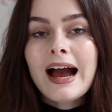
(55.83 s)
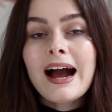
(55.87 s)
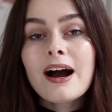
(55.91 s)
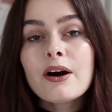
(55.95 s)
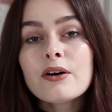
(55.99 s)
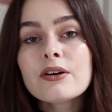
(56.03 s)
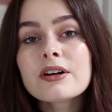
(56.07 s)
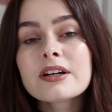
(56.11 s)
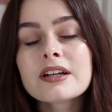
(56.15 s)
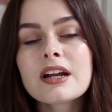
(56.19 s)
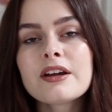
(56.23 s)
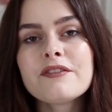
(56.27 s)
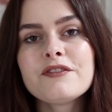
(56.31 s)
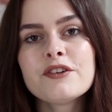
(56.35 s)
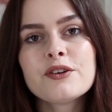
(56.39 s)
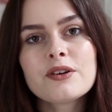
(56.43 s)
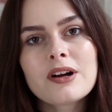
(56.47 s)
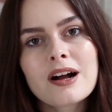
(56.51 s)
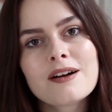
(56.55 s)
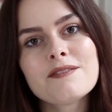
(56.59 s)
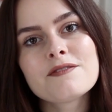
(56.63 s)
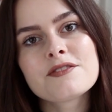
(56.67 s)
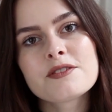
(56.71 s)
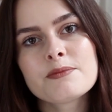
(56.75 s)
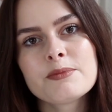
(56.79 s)
How can I feel
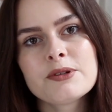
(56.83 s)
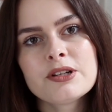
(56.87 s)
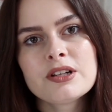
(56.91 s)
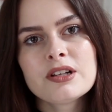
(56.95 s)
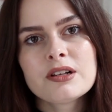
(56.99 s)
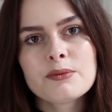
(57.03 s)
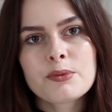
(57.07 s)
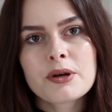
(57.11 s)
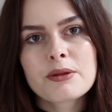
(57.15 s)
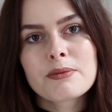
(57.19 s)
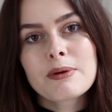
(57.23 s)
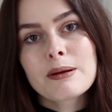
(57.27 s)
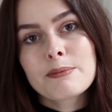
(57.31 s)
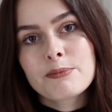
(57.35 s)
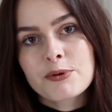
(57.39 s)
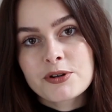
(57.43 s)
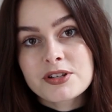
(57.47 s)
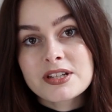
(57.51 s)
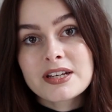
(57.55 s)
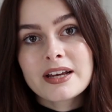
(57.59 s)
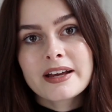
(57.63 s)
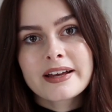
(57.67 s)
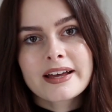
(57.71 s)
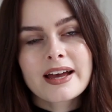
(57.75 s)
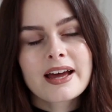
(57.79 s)
comfortable with my
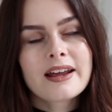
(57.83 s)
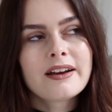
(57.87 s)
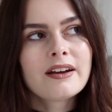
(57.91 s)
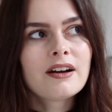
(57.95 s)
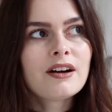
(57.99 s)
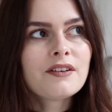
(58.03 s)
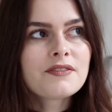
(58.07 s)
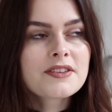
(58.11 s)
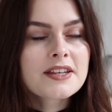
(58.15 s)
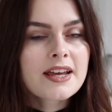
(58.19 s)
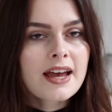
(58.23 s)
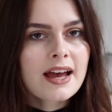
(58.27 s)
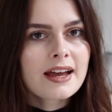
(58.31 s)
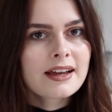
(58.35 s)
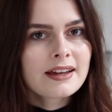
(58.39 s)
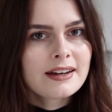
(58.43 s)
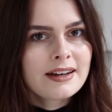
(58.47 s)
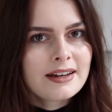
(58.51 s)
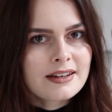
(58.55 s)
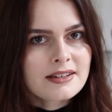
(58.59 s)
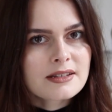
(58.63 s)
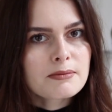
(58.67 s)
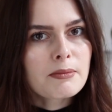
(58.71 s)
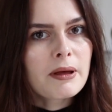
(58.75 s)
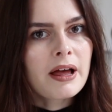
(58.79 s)
body again after getting
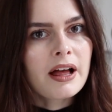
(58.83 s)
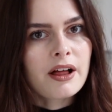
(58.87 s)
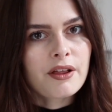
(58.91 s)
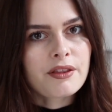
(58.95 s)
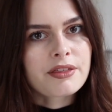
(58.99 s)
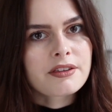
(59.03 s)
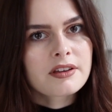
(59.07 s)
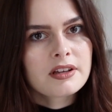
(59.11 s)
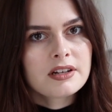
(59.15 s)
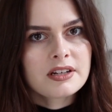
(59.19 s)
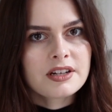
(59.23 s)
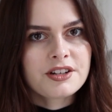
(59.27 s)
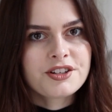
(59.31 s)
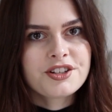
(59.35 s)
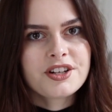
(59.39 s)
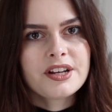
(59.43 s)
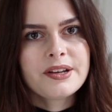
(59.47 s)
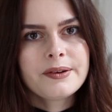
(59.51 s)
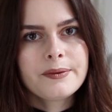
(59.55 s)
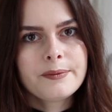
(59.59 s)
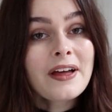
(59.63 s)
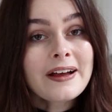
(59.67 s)
an intimate health condition?